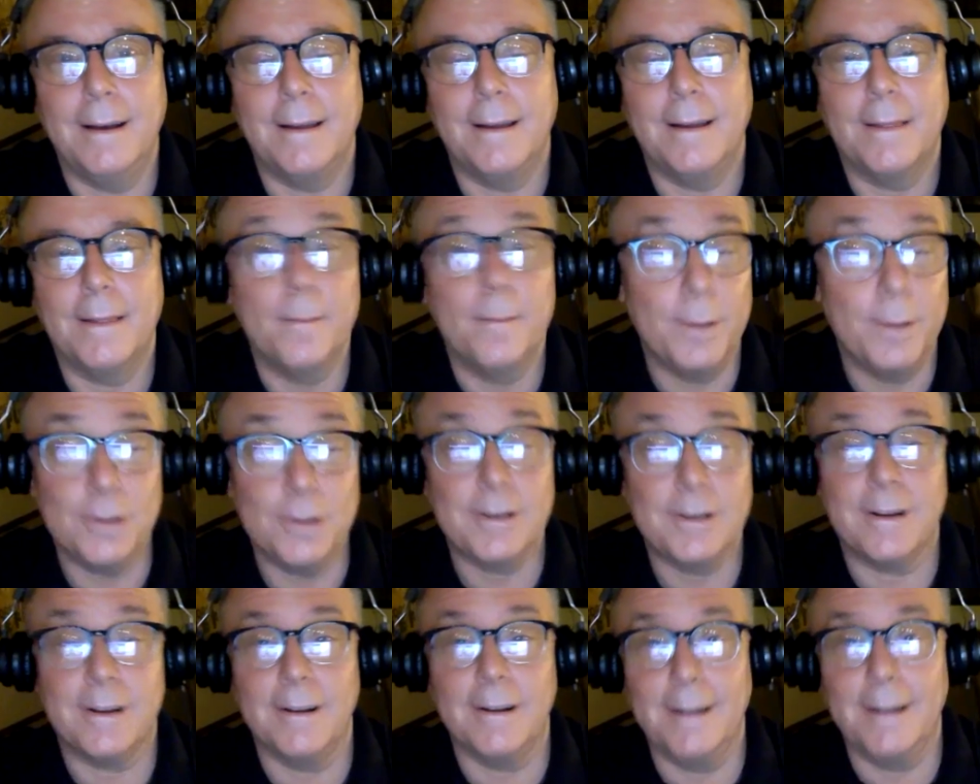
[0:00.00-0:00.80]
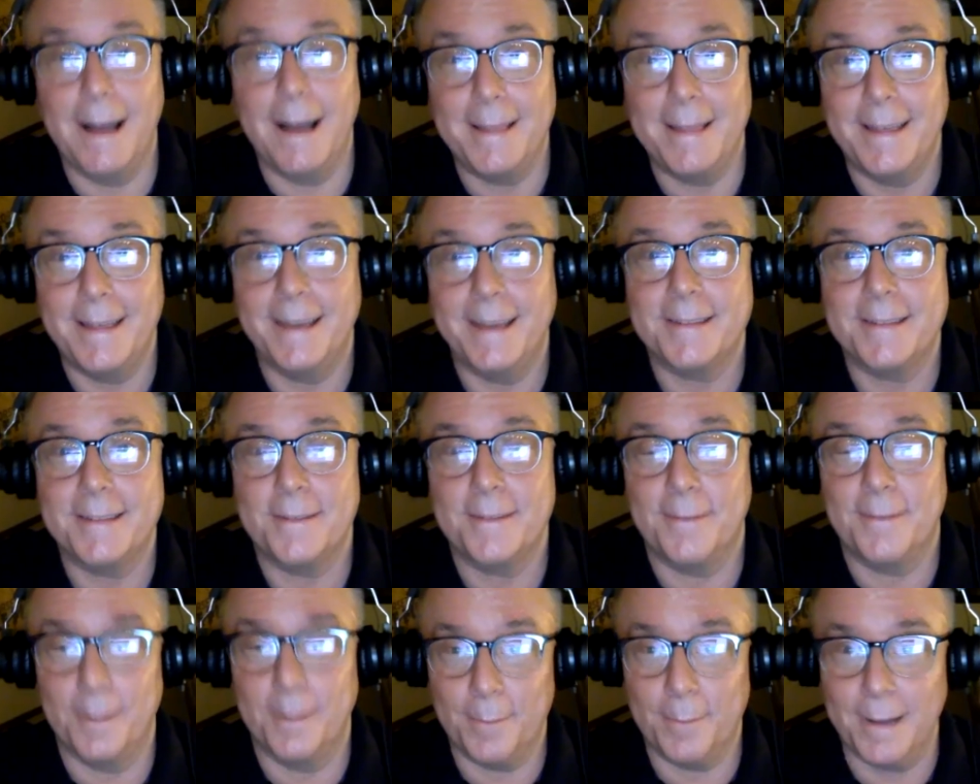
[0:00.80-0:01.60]
the musical, I think is a
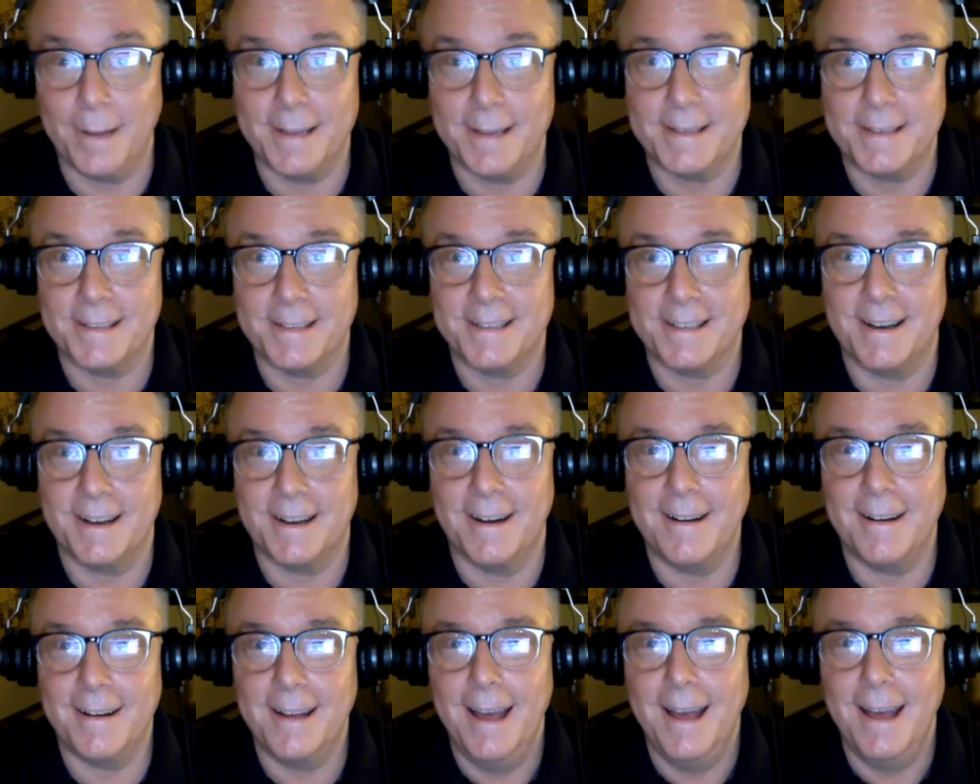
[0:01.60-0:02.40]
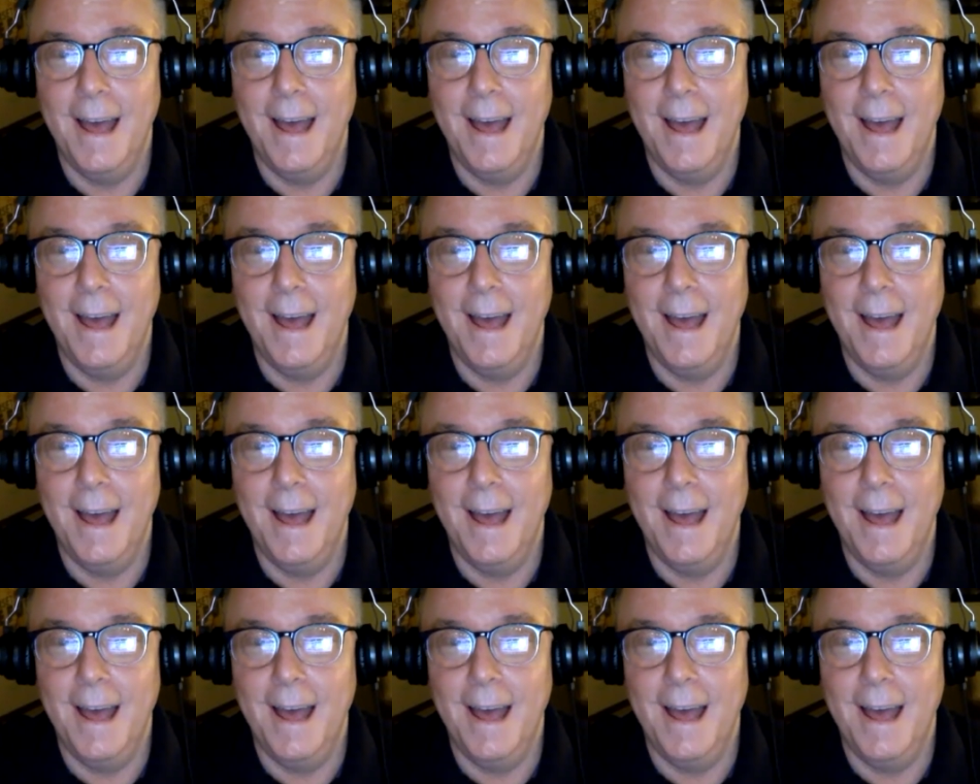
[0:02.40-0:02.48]
fun place to start.